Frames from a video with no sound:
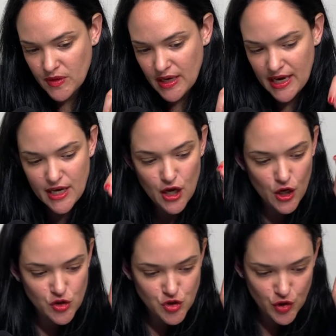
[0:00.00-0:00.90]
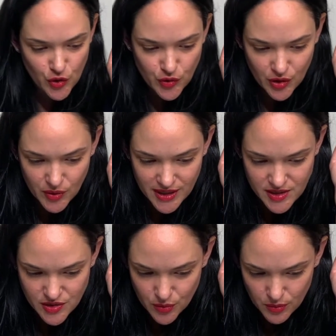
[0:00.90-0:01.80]
Okay, so you'll
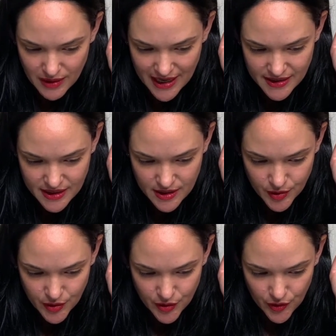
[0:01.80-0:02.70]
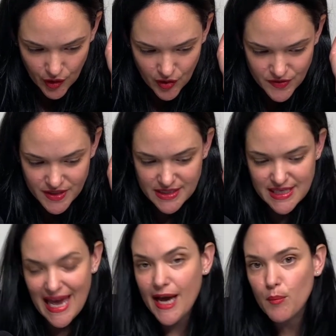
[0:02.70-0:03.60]
notice the red here are
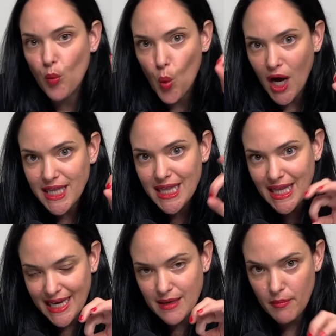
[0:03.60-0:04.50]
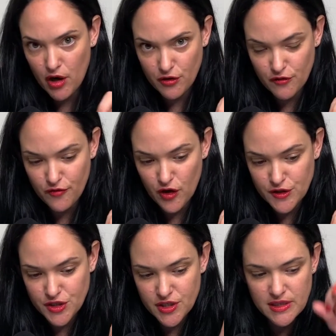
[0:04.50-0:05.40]
these M1-like
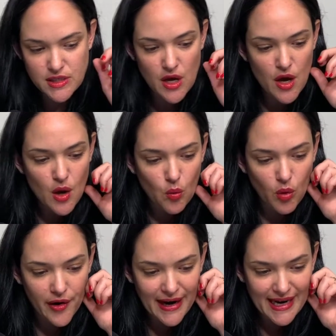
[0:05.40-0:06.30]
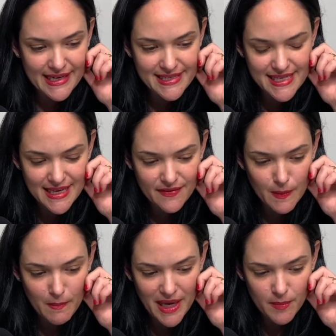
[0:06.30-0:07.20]
macrophages, whereas in the
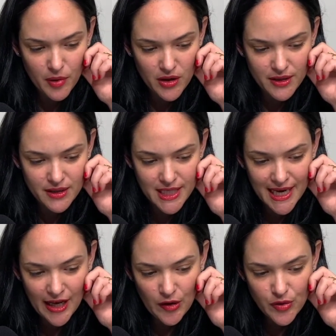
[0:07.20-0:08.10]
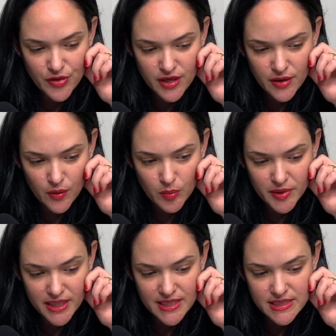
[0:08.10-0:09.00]
metabolically healthy
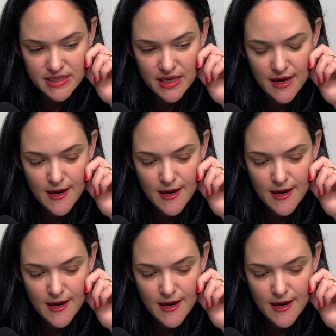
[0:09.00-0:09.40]
obese,